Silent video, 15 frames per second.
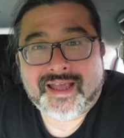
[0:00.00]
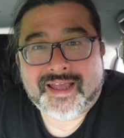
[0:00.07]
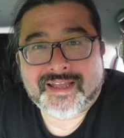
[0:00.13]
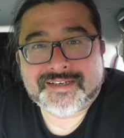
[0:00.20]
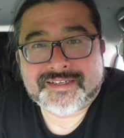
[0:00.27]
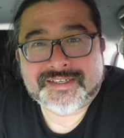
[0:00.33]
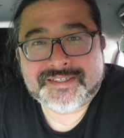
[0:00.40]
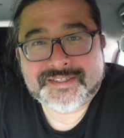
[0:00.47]

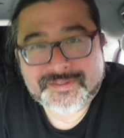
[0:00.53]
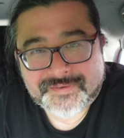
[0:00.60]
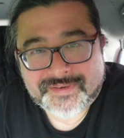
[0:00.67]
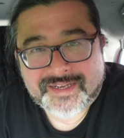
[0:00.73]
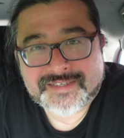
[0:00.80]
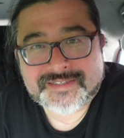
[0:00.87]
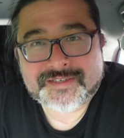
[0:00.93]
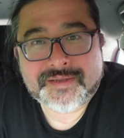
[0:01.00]
and until
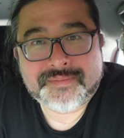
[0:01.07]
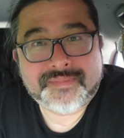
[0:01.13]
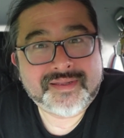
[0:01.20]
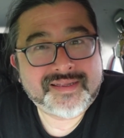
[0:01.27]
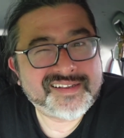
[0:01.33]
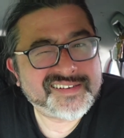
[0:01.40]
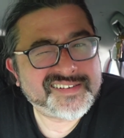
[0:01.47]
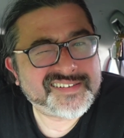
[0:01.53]
next time,
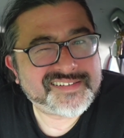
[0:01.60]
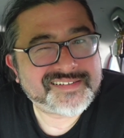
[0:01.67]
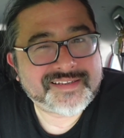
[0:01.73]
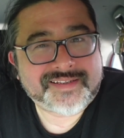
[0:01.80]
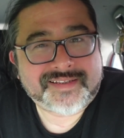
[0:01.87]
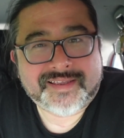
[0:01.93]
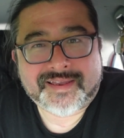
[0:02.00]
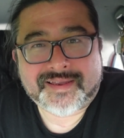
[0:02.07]

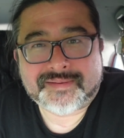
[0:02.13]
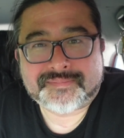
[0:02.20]
take care.